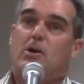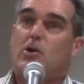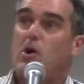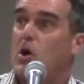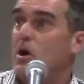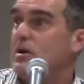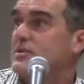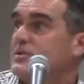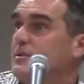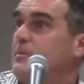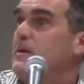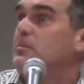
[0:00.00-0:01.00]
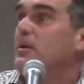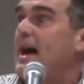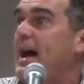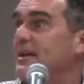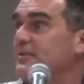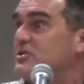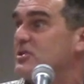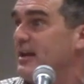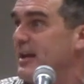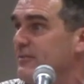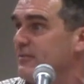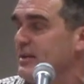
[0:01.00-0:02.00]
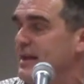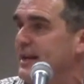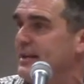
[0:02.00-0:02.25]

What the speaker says: calls the people out of slavery.